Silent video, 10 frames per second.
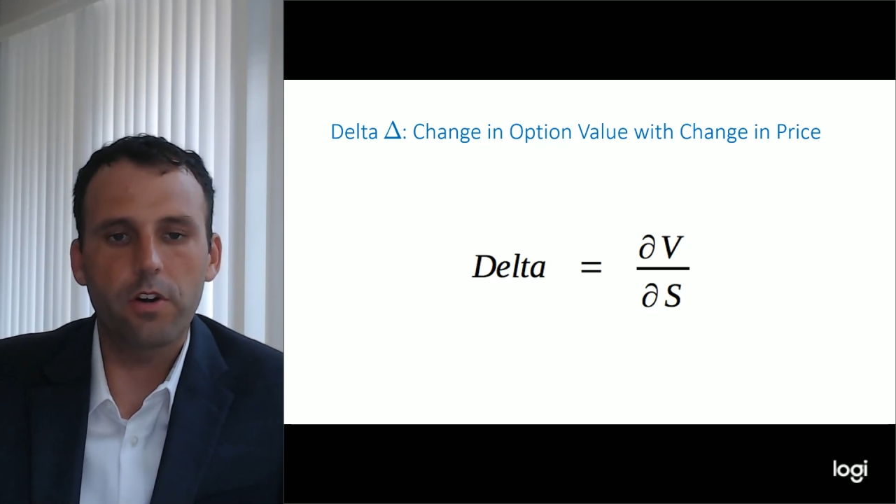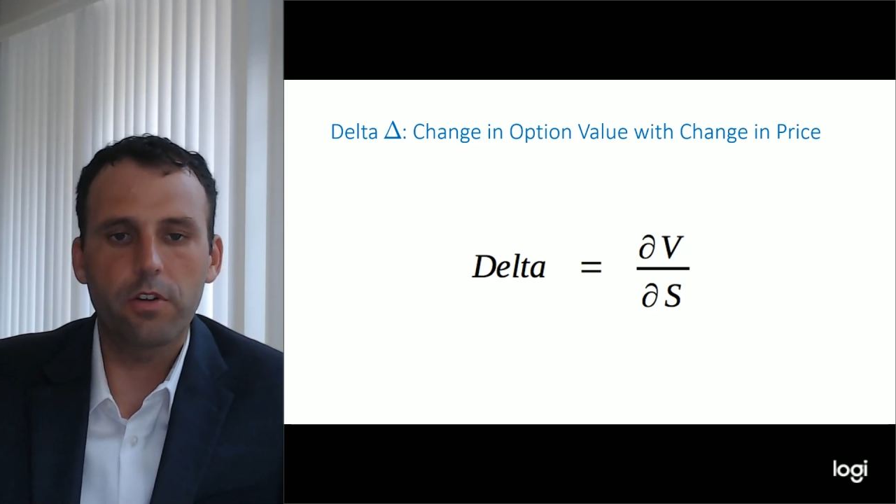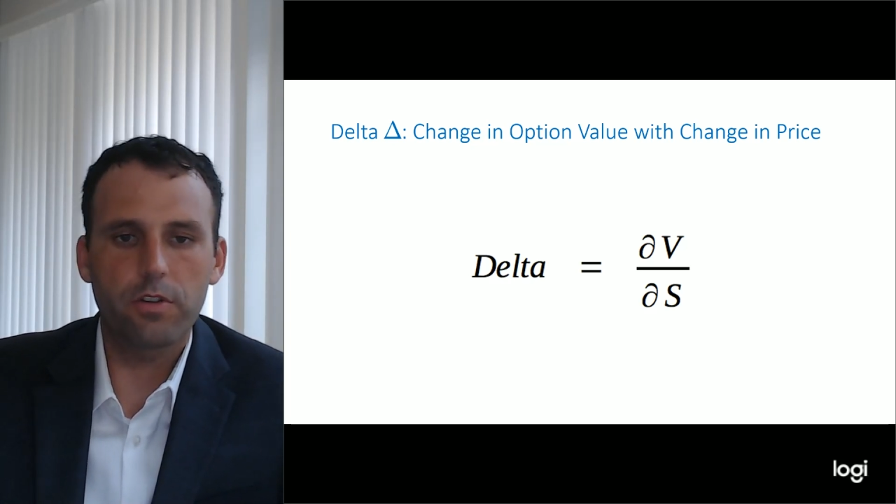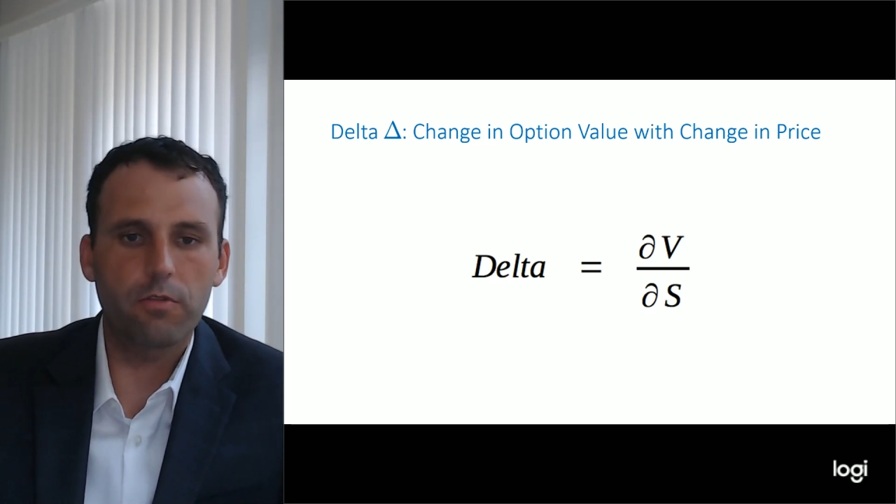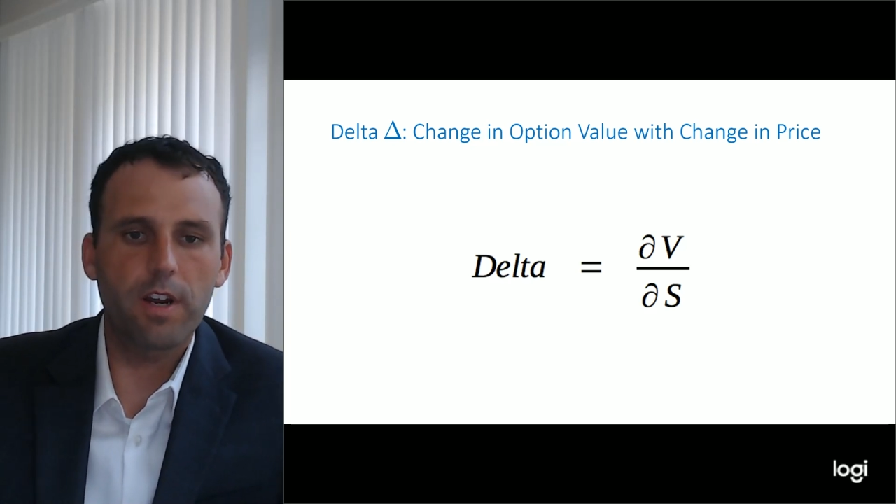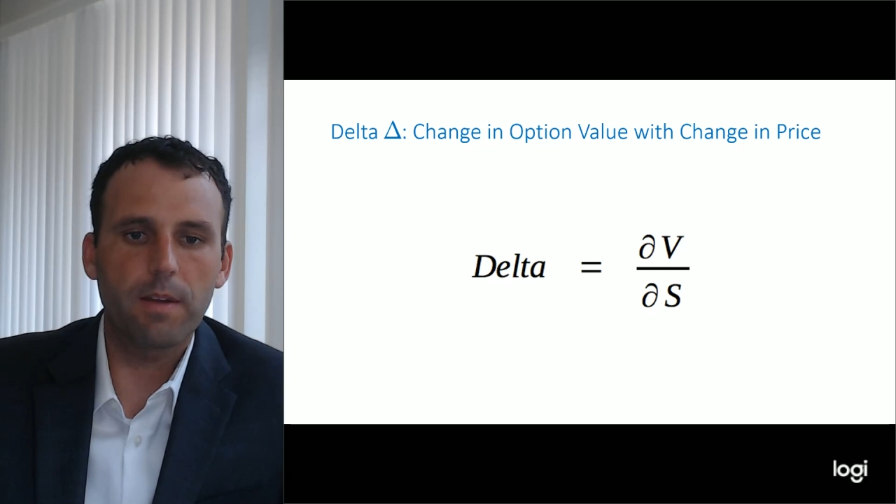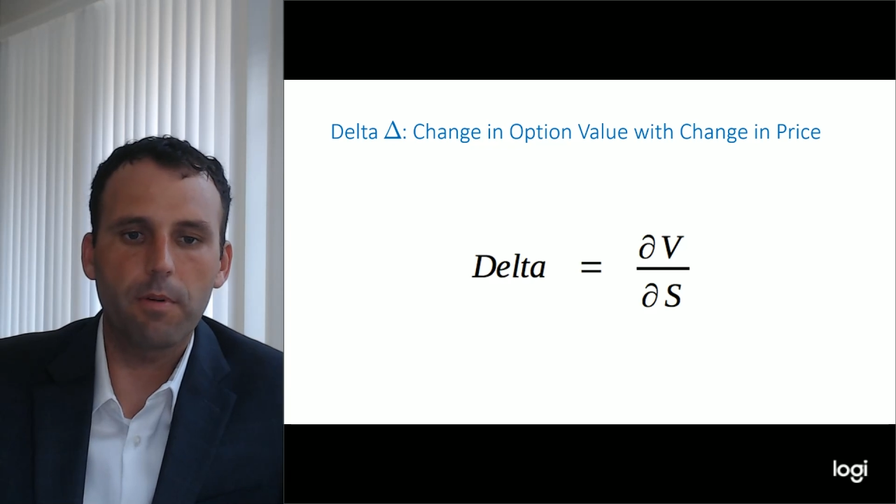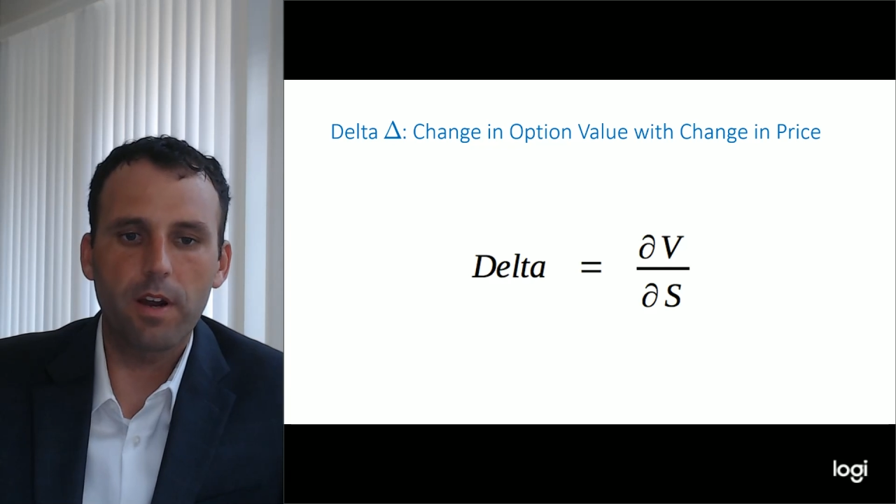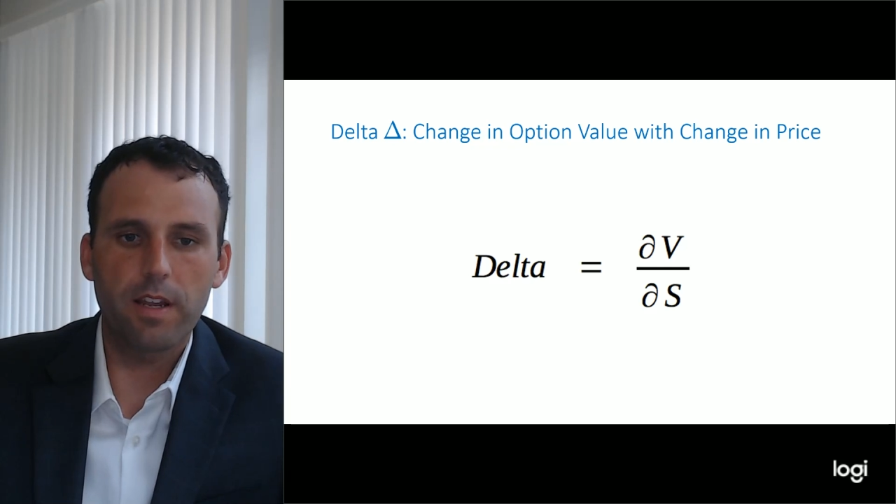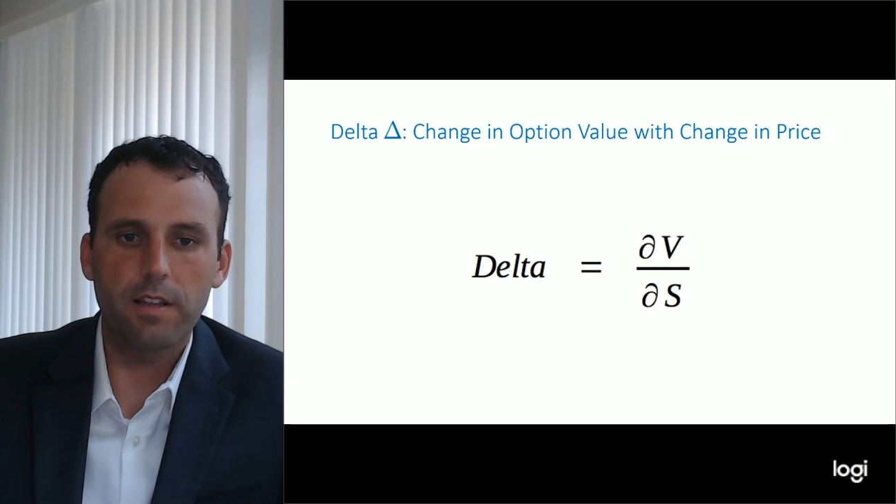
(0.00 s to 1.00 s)
the strike
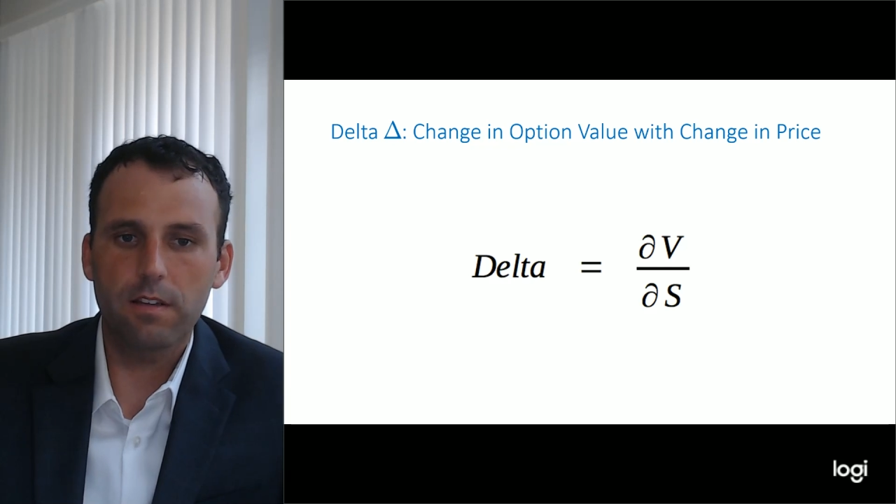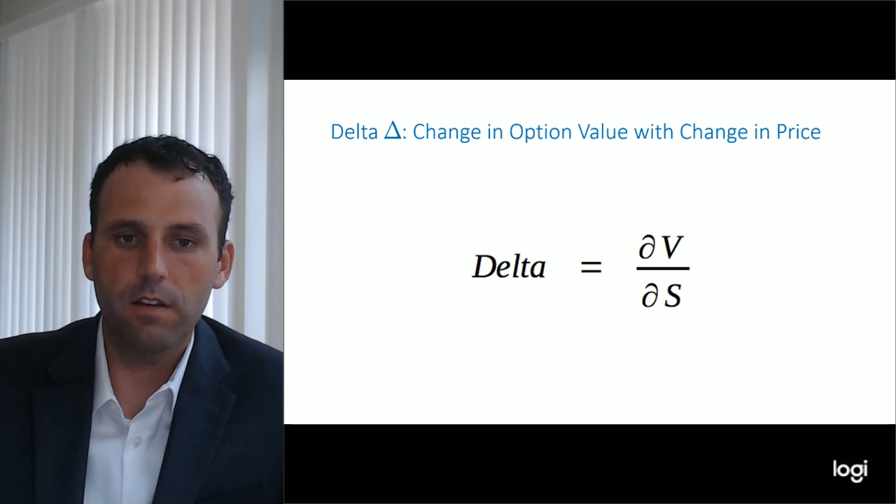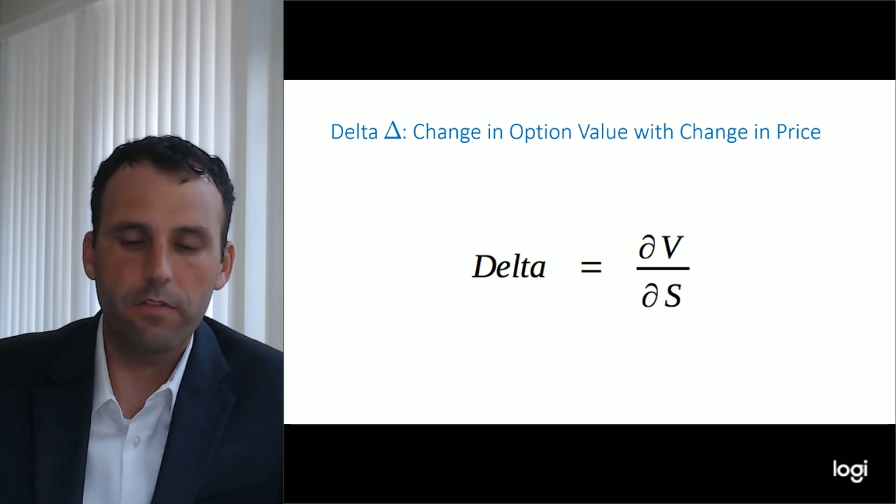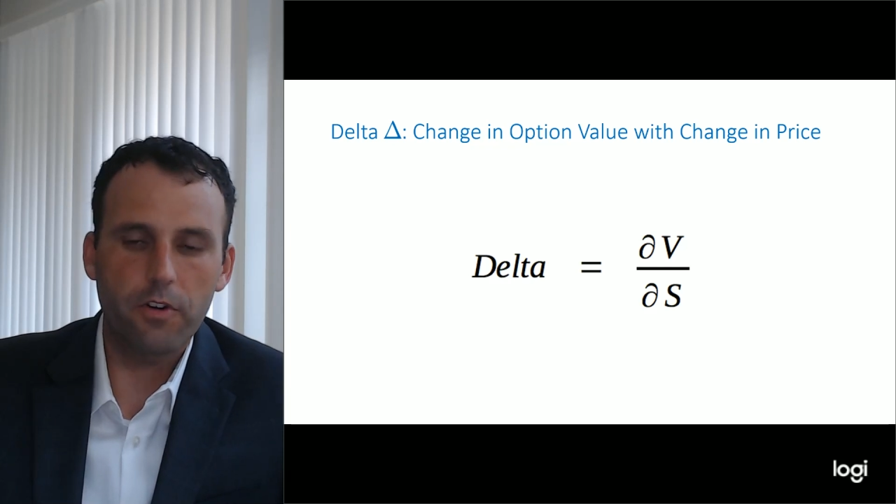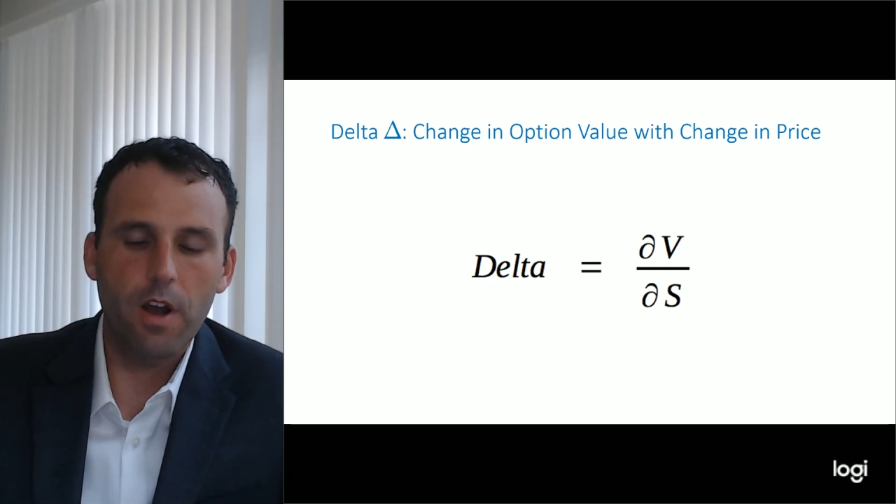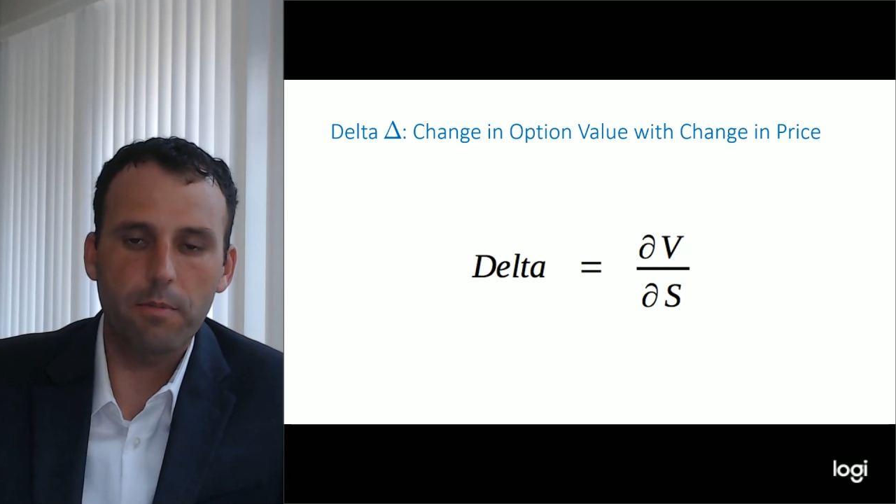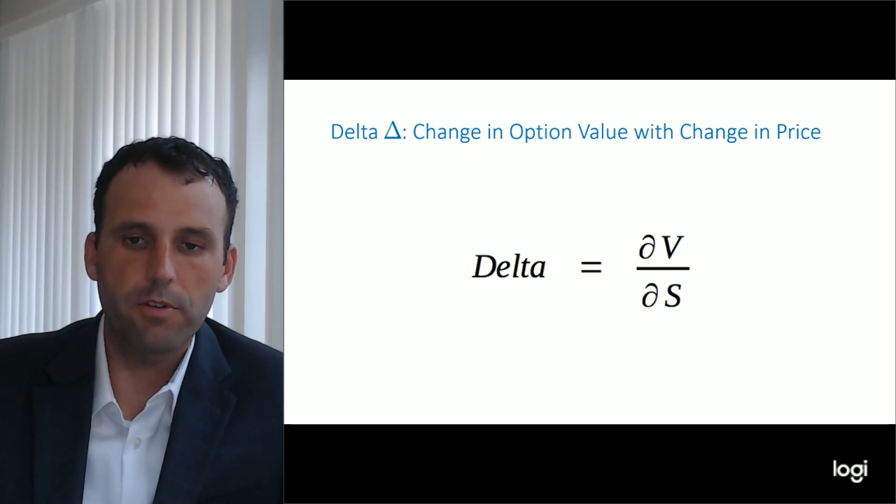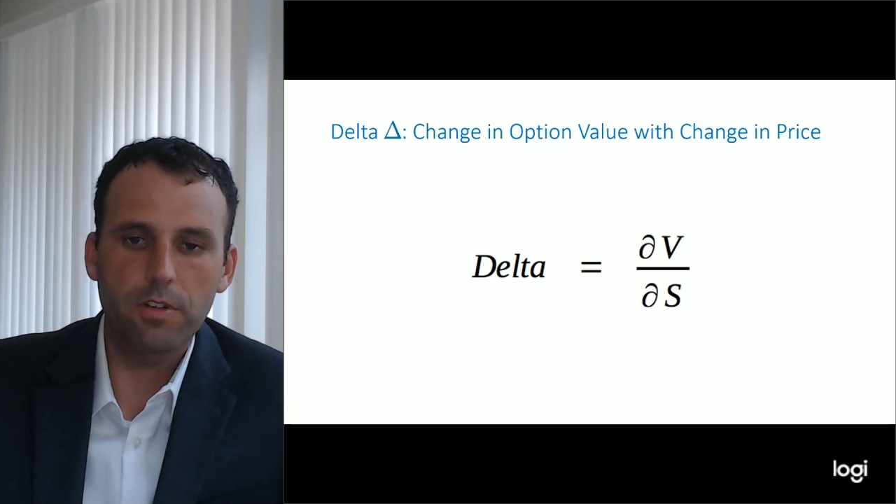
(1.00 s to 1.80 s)
price of your option.